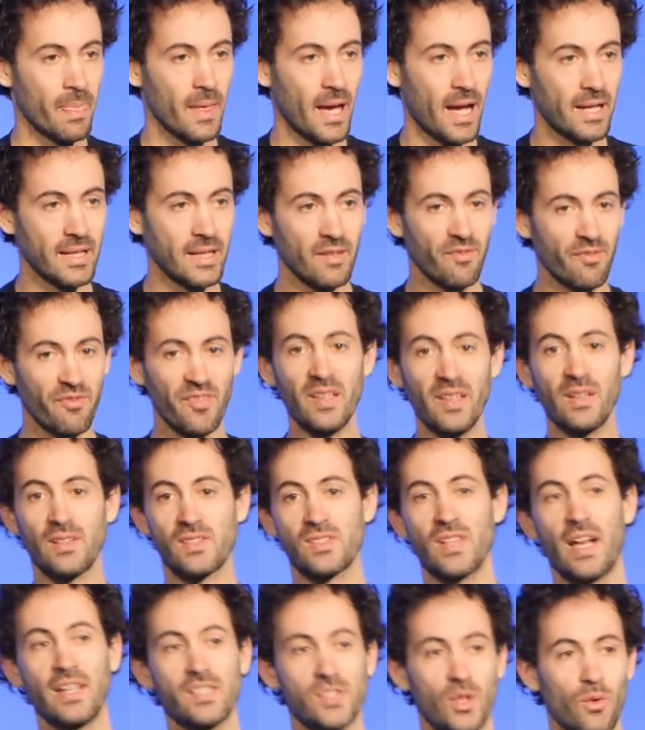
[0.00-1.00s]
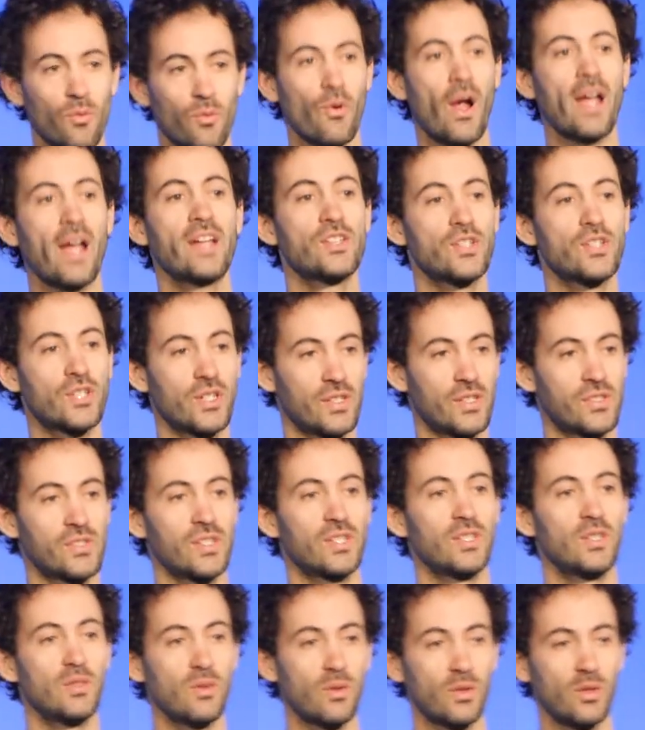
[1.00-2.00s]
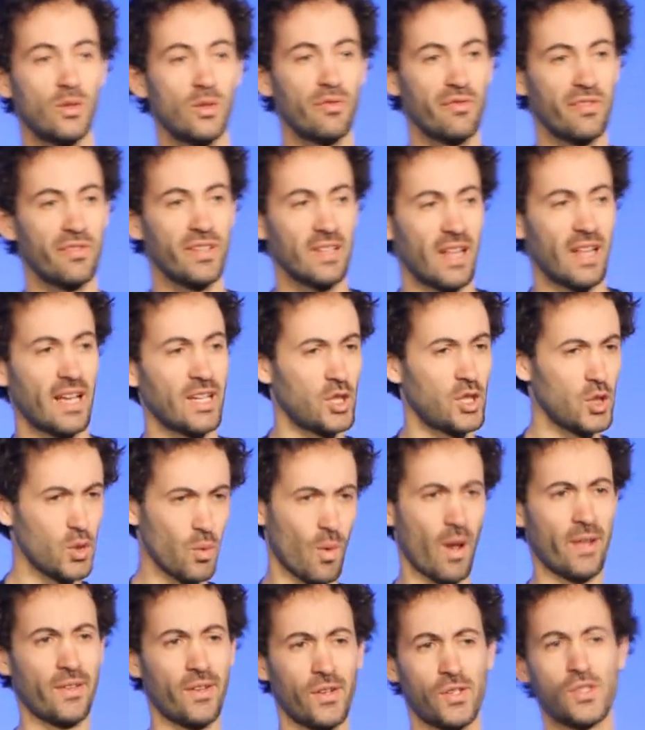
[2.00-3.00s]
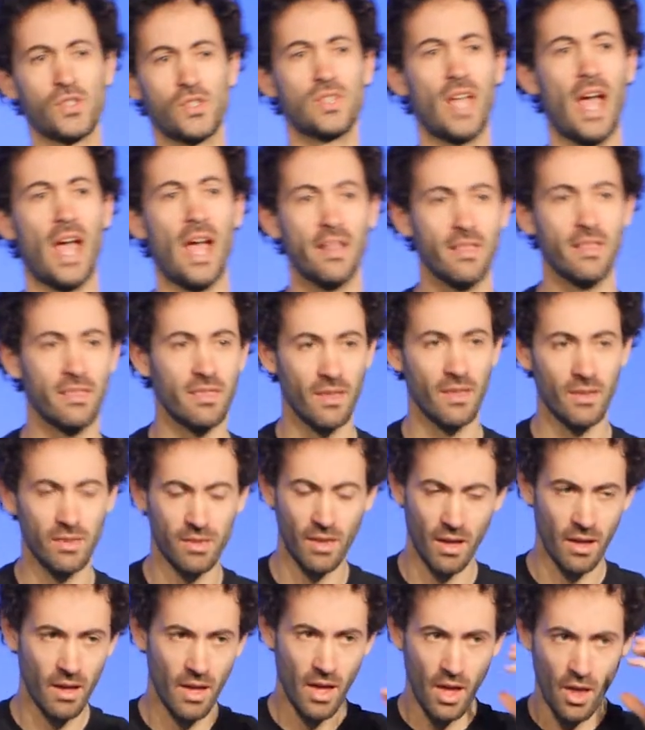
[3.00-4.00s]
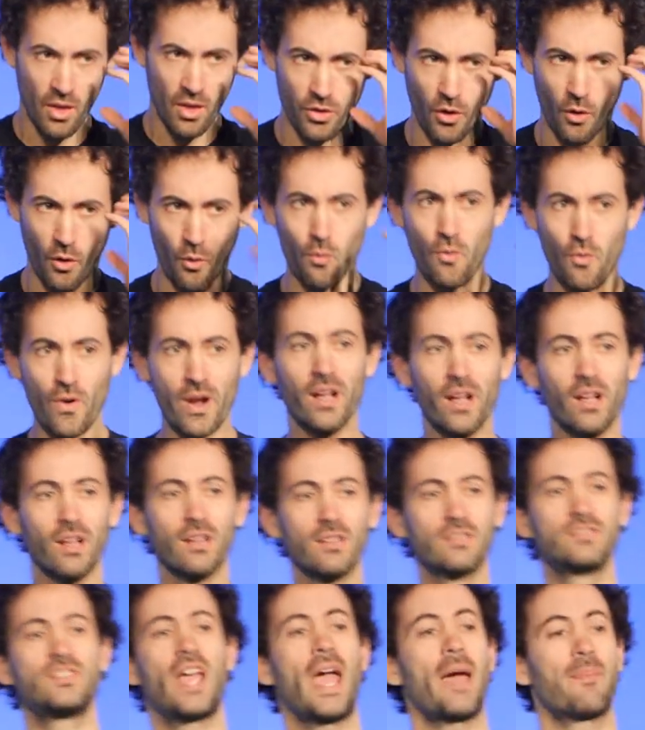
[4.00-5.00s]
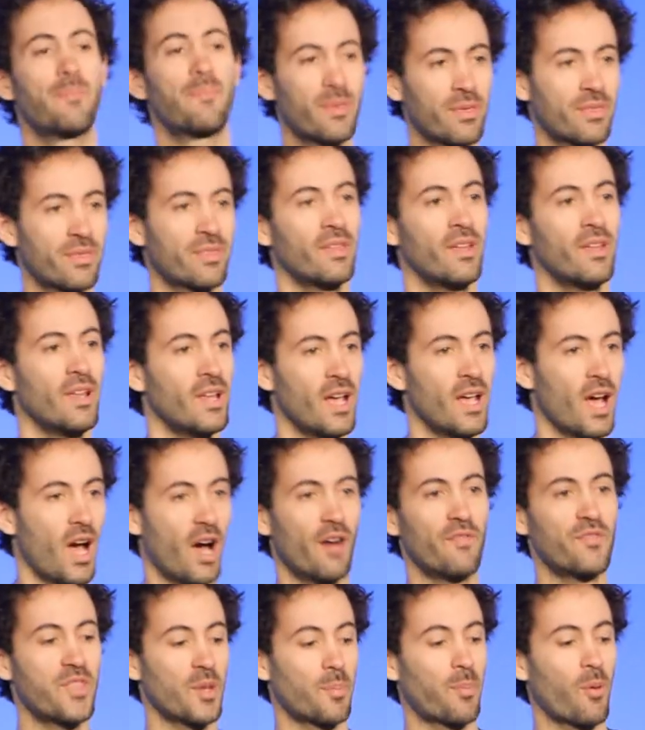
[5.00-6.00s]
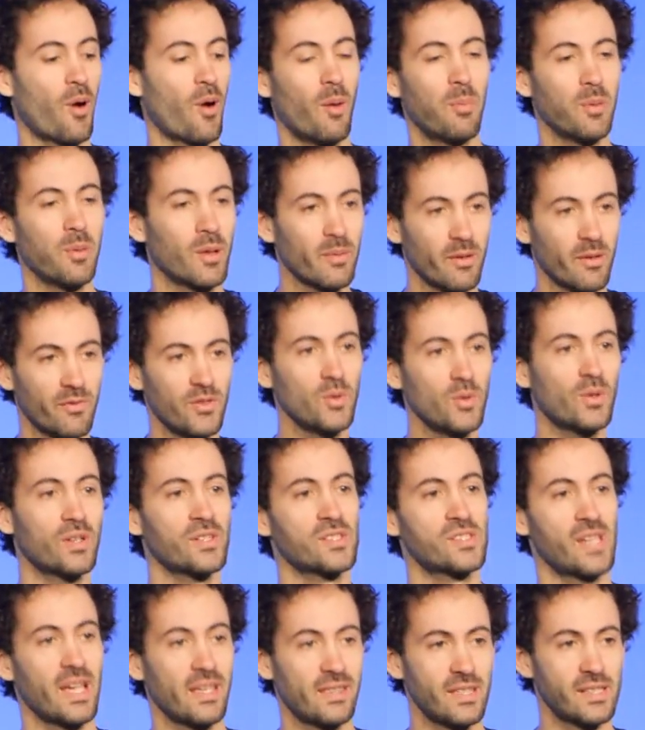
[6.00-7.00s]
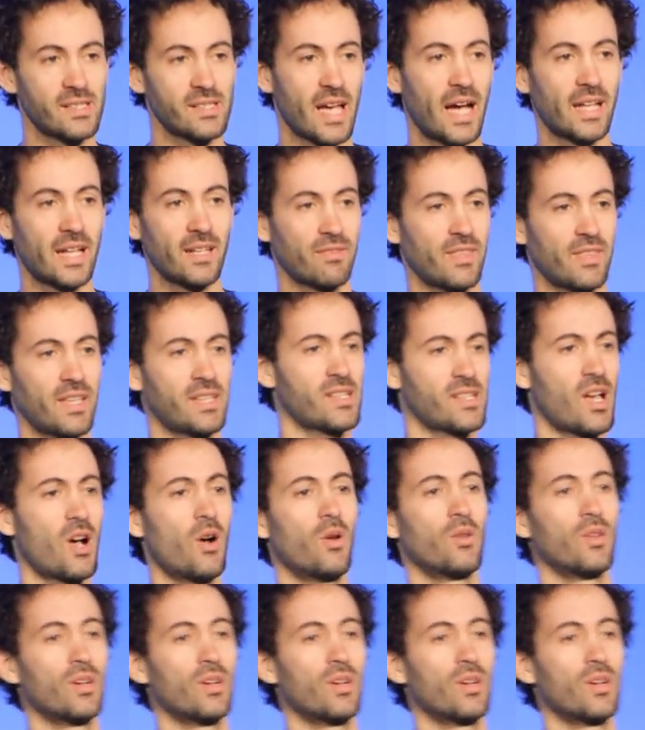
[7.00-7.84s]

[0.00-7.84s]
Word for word: And it feels nice and righteous, and you know, you feel like you understand the, the, the real depth of the problem if you can say these kind of things. Oh,